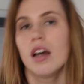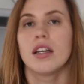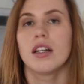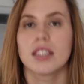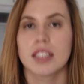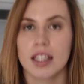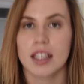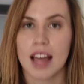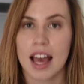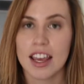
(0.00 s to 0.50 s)

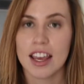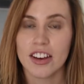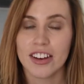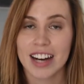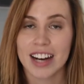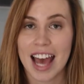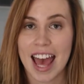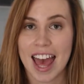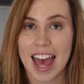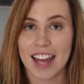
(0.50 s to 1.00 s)
To that you're going
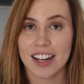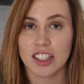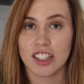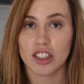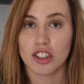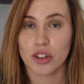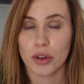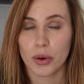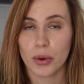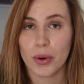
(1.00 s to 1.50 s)
to add
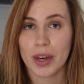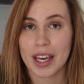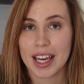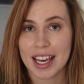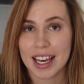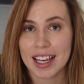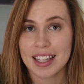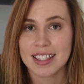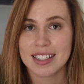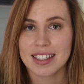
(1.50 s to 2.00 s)
2
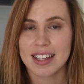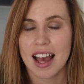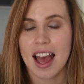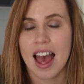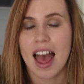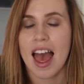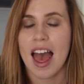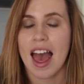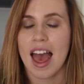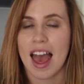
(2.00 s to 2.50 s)
eggs
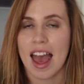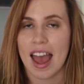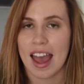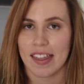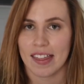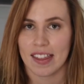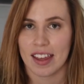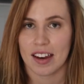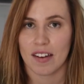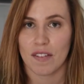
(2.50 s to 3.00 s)

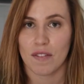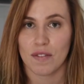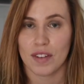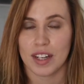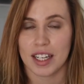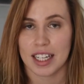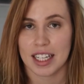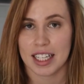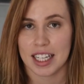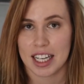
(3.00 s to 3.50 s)
and then
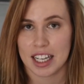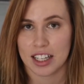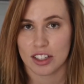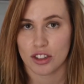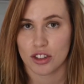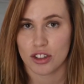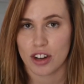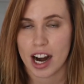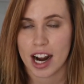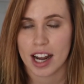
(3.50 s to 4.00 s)
vanilla
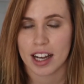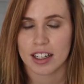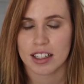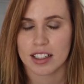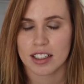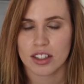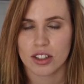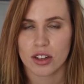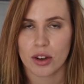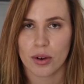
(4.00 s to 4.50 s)
extract.
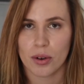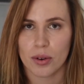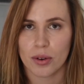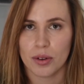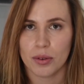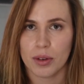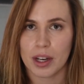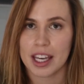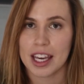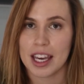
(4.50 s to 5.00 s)
So
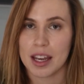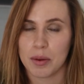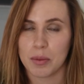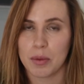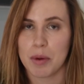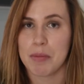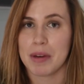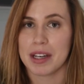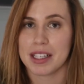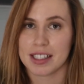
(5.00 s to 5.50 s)
again, we
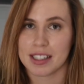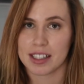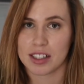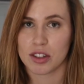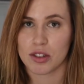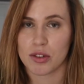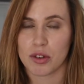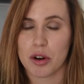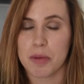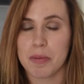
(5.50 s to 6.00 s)
mix this
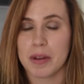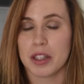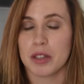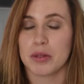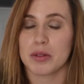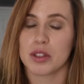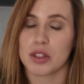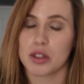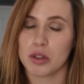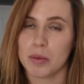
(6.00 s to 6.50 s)
through, but there'll
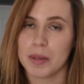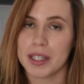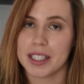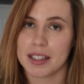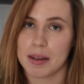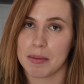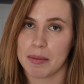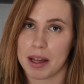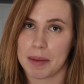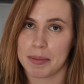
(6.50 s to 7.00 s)
still be
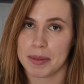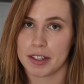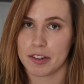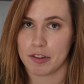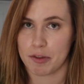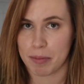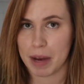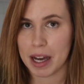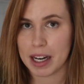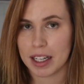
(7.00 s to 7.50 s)
some lumps of
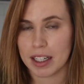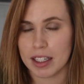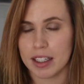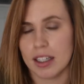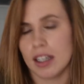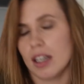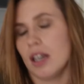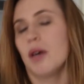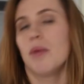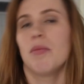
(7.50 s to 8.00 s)
butter,
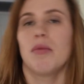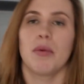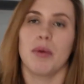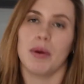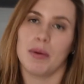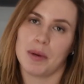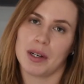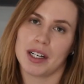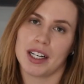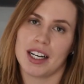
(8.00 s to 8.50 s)
but we
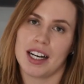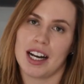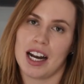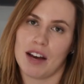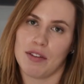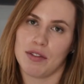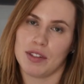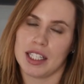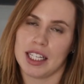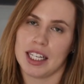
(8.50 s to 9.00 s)
want it
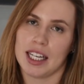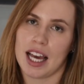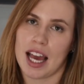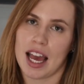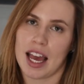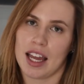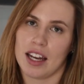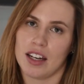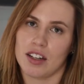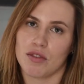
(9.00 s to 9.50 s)
lovely
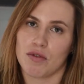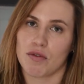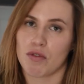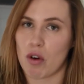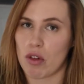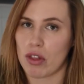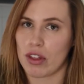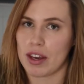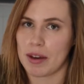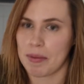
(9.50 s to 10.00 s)
and
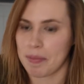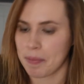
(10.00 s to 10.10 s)
floppy.